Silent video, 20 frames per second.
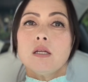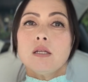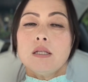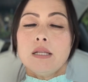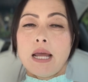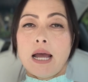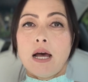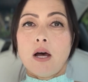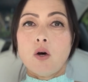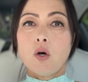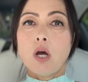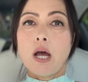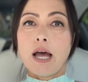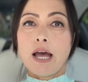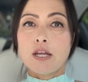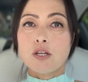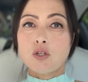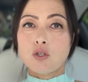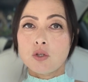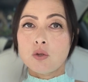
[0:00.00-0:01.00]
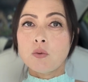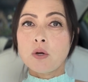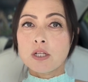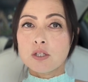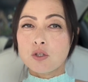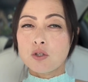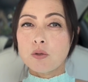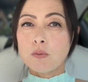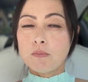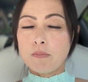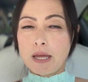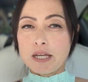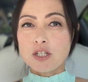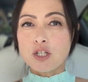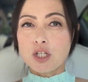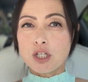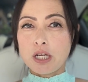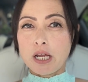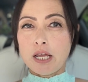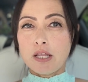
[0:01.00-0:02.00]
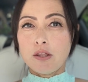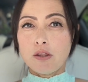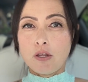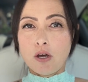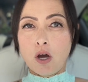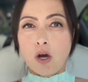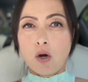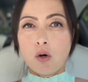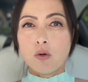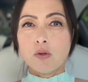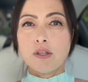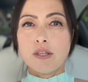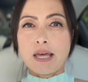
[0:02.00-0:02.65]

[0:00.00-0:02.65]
Now, I do want to mention though